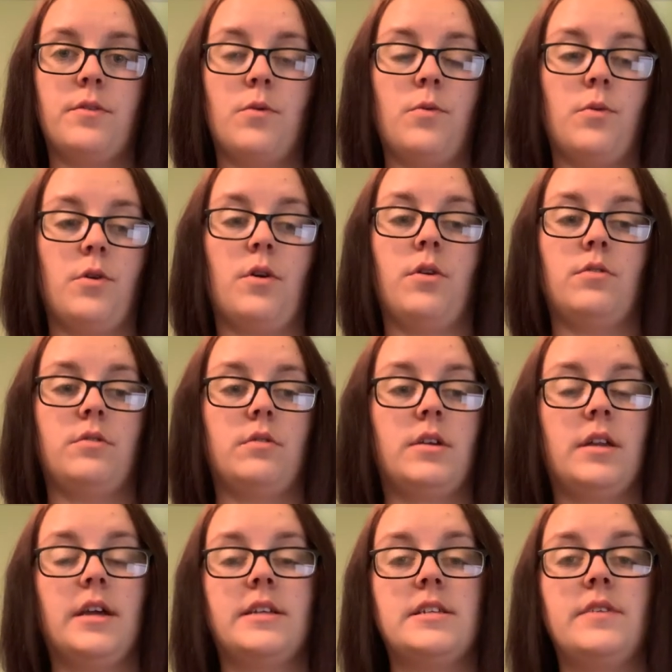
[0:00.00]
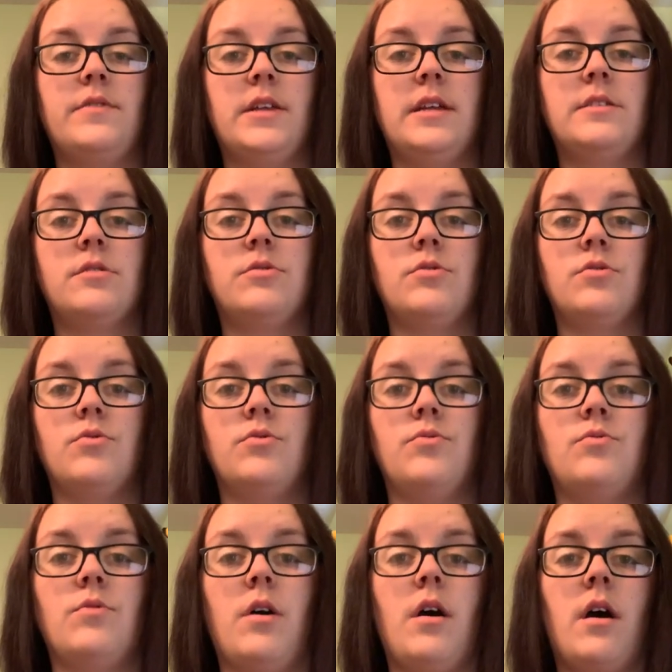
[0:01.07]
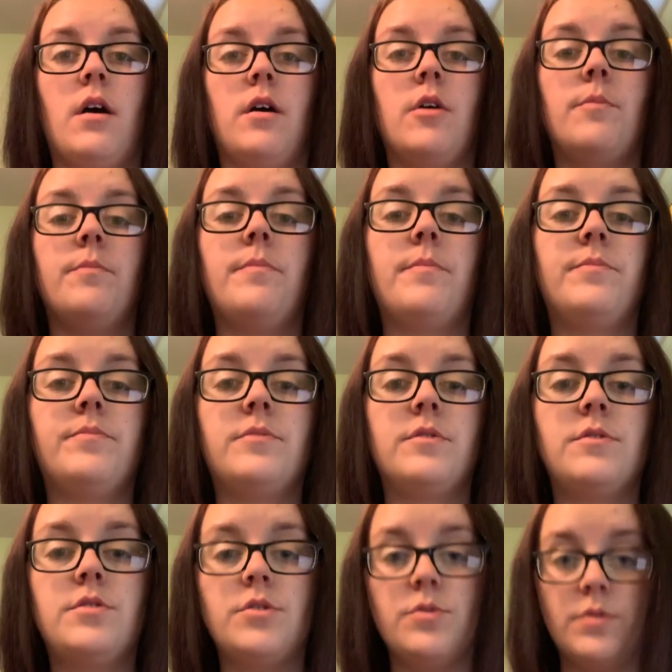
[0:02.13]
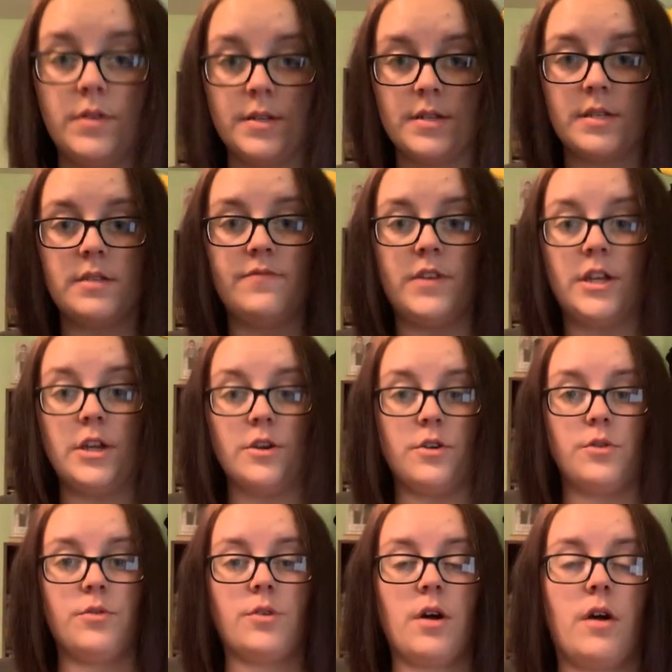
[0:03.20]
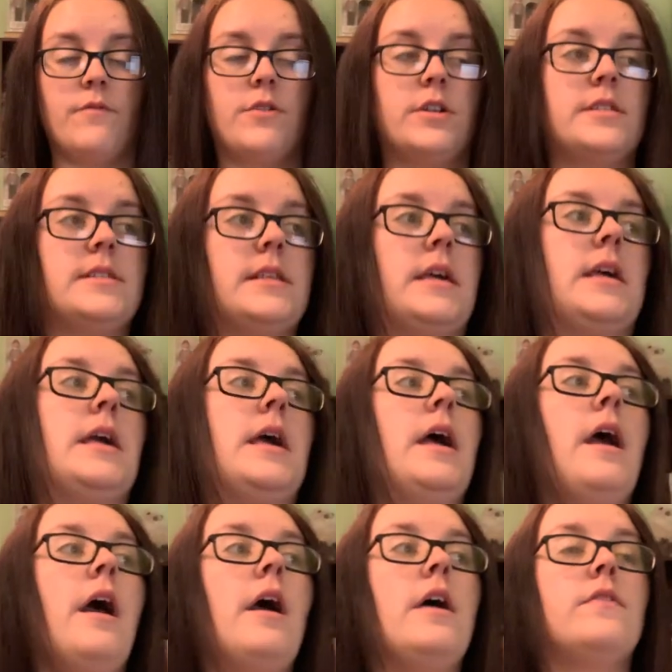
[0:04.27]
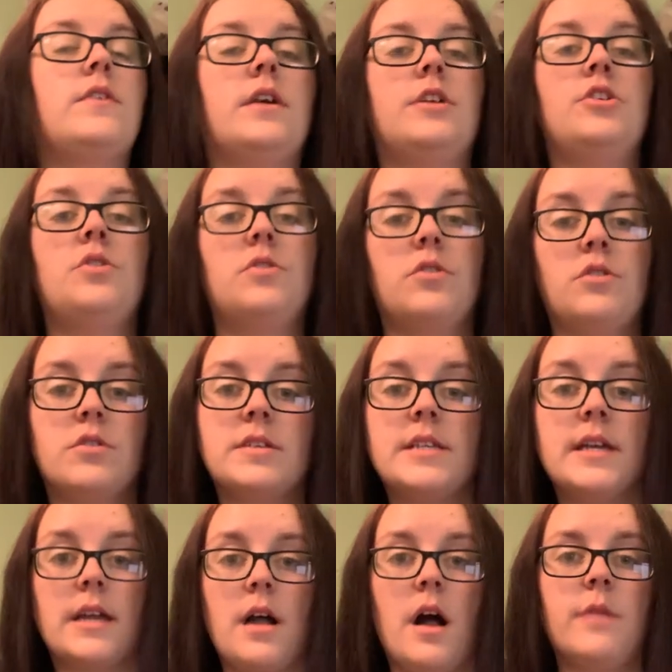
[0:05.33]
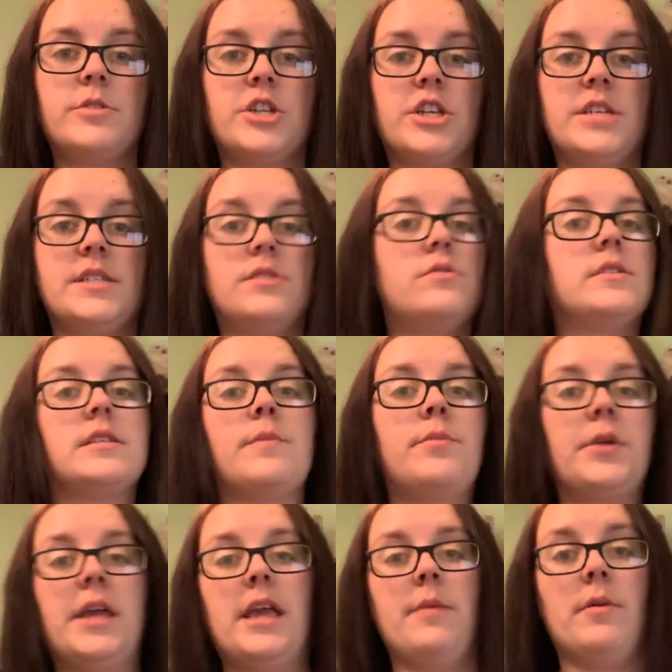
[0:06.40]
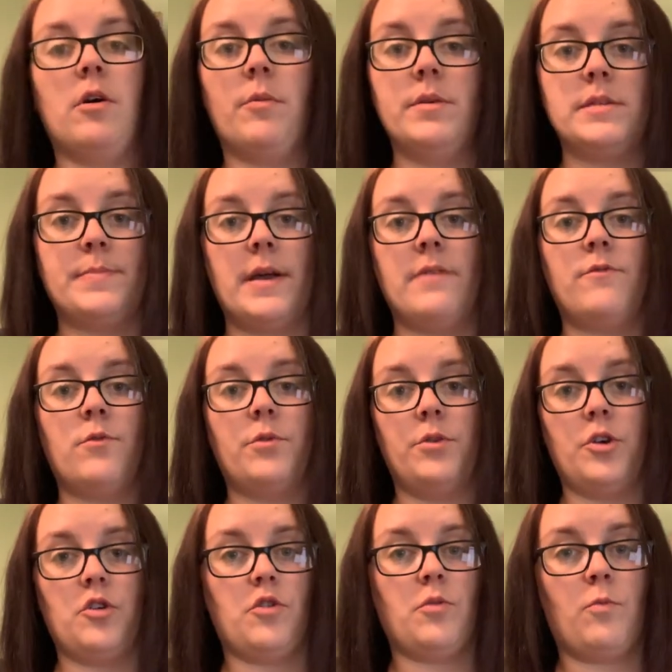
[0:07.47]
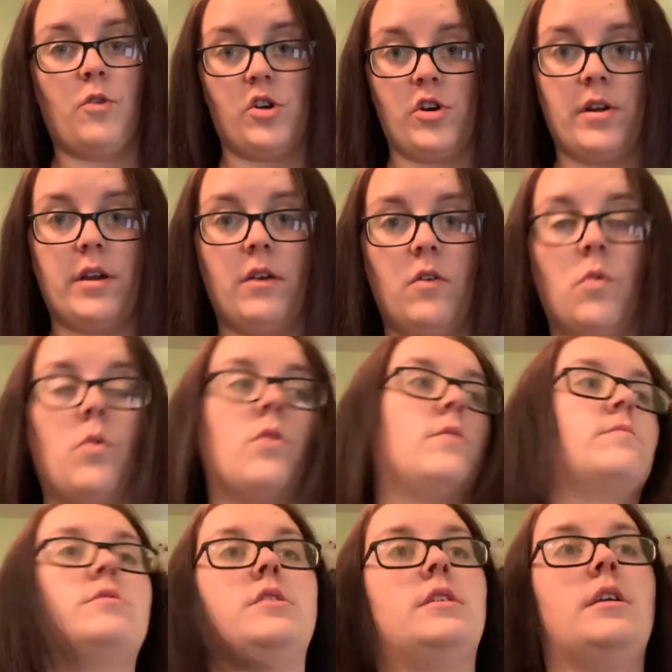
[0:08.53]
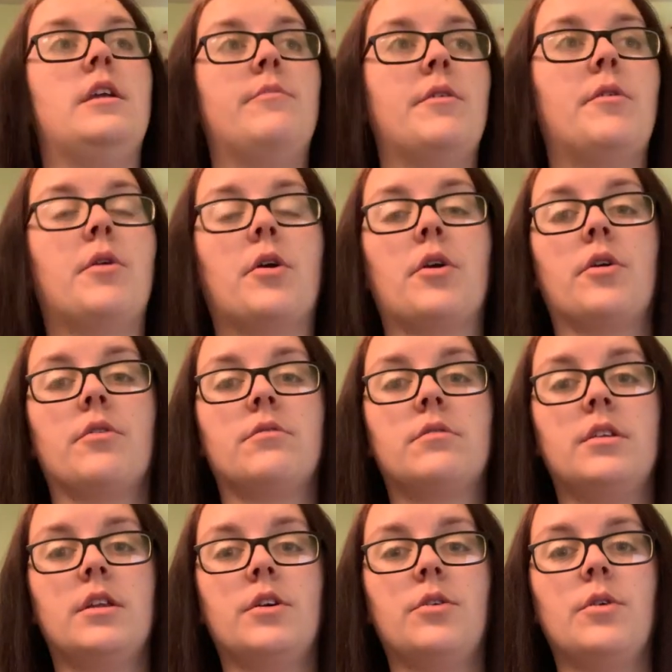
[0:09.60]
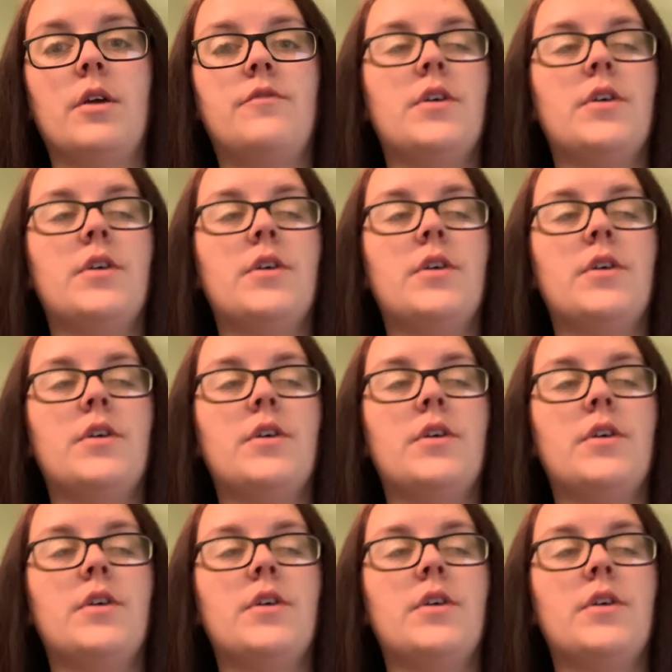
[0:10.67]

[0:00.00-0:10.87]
or the connectivity to do this video conference thing, then your second option is to simply email Miss Banville your work, or to email her. You know,